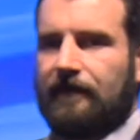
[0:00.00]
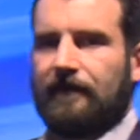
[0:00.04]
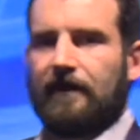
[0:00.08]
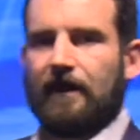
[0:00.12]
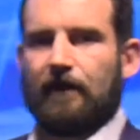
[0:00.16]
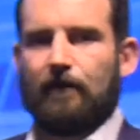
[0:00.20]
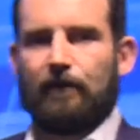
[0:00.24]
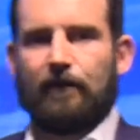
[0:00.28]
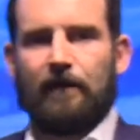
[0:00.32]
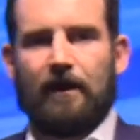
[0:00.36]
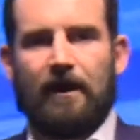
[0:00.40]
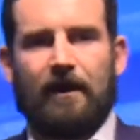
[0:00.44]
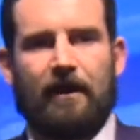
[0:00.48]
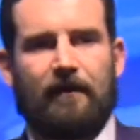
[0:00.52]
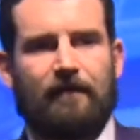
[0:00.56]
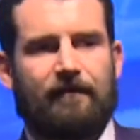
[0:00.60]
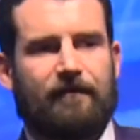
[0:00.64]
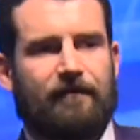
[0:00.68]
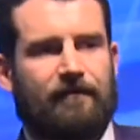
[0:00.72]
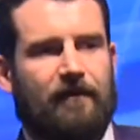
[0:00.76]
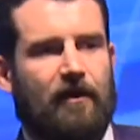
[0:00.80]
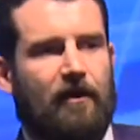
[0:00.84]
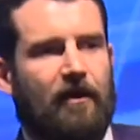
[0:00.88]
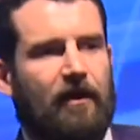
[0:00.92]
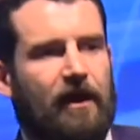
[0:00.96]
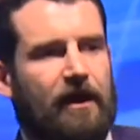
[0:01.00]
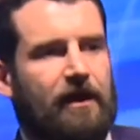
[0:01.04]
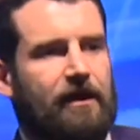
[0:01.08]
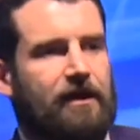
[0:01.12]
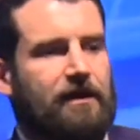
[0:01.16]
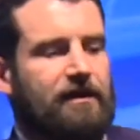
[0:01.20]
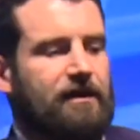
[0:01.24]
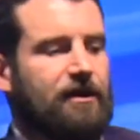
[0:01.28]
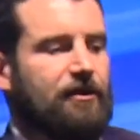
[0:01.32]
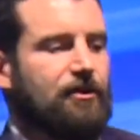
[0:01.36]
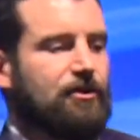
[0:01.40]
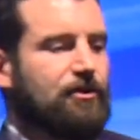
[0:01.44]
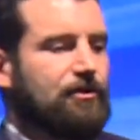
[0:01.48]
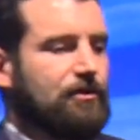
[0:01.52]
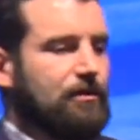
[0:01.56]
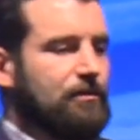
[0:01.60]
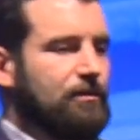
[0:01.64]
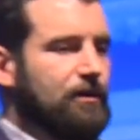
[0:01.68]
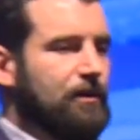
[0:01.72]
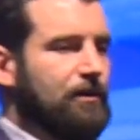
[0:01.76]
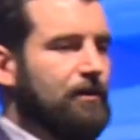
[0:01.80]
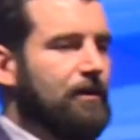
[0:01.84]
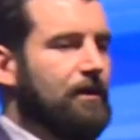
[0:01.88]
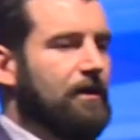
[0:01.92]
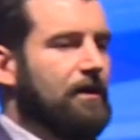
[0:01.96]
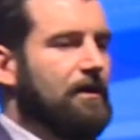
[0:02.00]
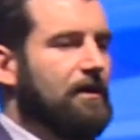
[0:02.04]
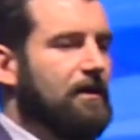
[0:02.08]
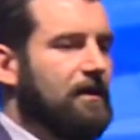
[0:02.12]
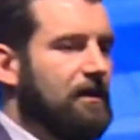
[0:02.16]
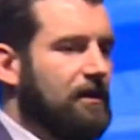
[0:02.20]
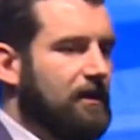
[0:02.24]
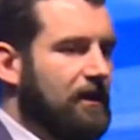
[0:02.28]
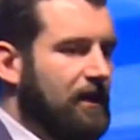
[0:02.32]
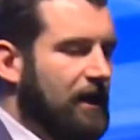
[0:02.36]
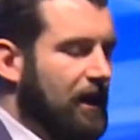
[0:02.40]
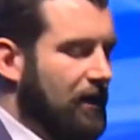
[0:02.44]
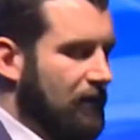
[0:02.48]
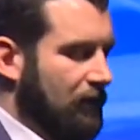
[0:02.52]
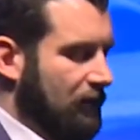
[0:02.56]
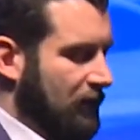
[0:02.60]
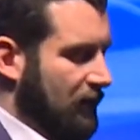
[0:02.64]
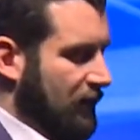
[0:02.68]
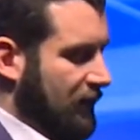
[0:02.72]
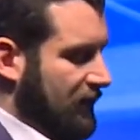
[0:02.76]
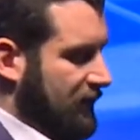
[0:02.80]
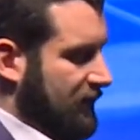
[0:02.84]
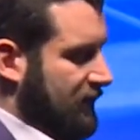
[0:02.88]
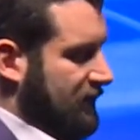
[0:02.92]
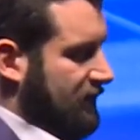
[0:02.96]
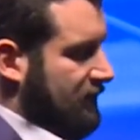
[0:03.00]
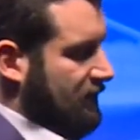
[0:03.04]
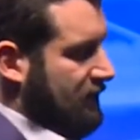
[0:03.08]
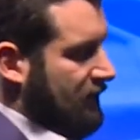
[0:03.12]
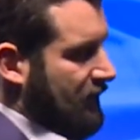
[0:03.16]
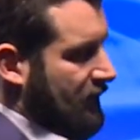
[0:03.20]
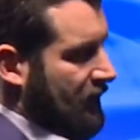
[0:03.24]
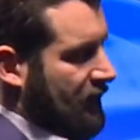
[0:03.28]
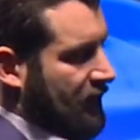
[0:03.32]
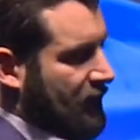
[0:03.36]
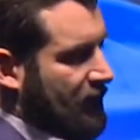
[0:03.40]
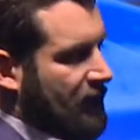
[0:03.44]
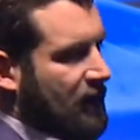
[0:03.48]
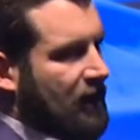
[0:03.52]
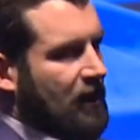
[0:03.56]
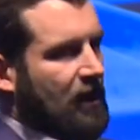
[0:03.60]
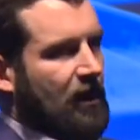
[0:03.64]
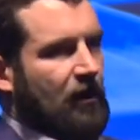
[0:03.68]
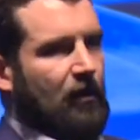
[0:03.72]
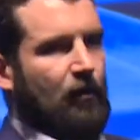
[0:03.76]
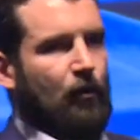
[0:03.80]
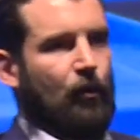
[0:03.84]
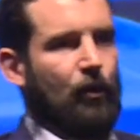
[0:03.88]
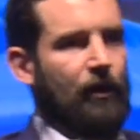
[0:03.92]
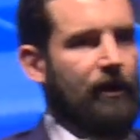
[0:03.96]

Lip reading: that we'll have highly distributed networks, one